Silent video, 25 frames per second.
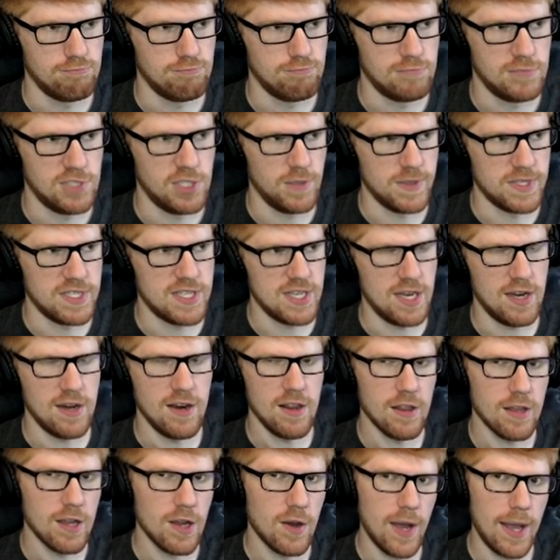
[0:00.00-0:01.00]
So my
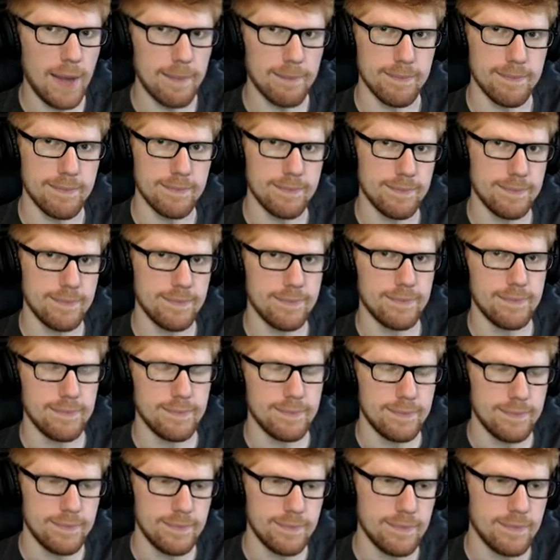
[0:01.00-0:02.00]
sanity will go up.
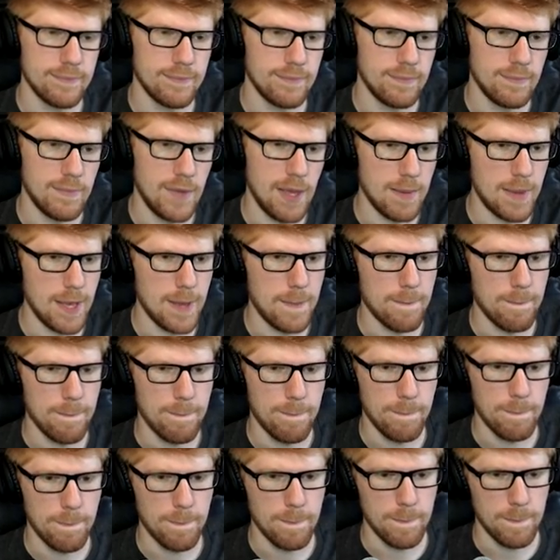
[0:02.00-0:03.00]
Maybe.
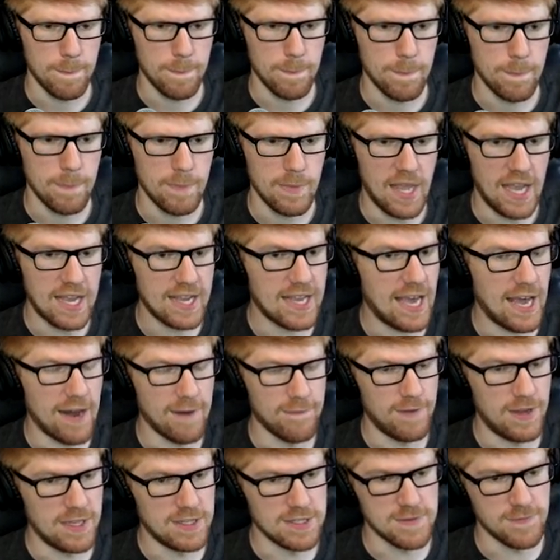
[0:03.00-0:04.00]
I
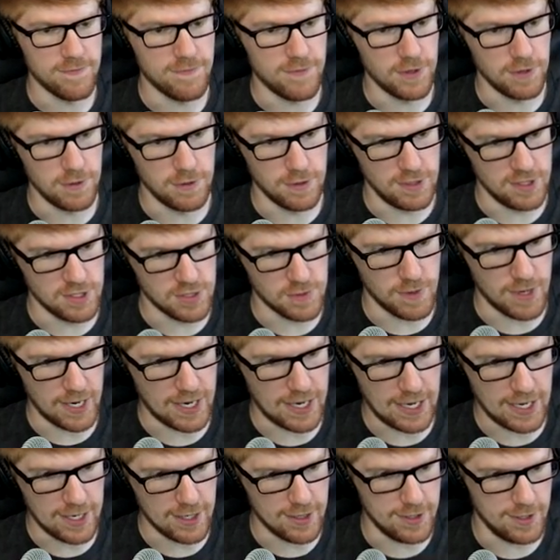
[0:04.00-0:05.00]
gotta find some food, is what I
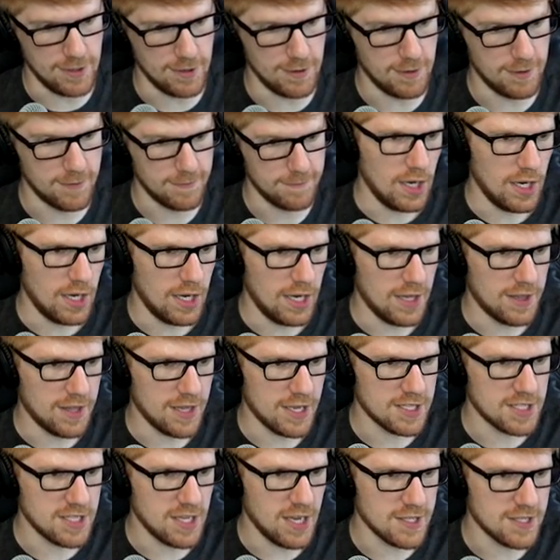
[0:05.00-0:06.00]
gotta do. Uh, I
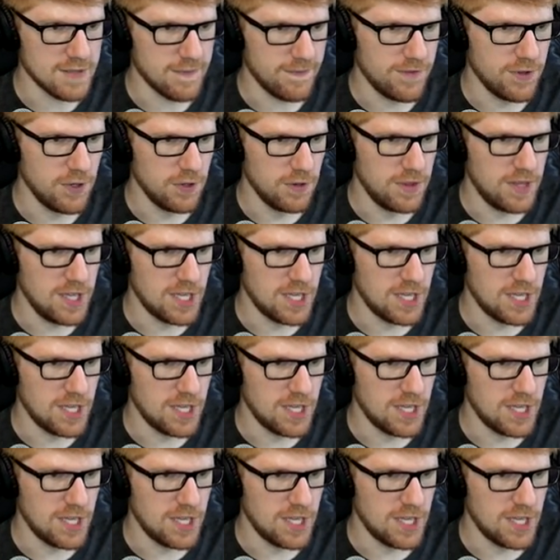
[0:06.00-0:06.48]
think I saw some food